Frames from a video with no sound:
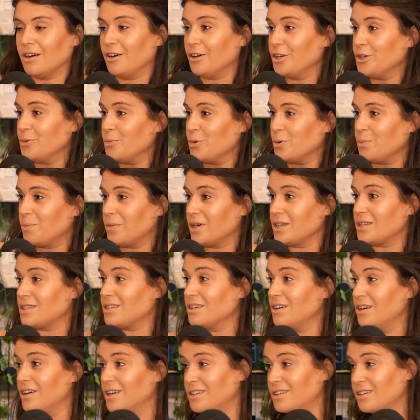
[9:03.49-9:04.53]
Are you on my
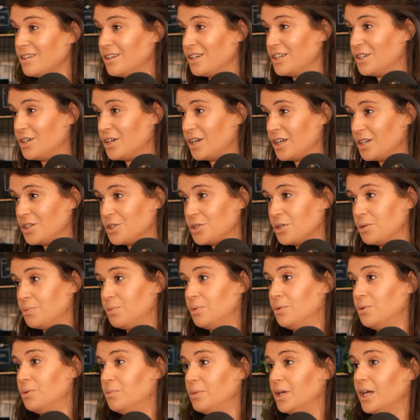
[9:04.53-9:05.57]
side? Are you going to
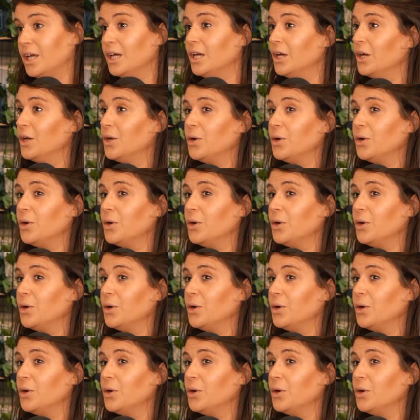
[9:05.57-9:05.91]
support me?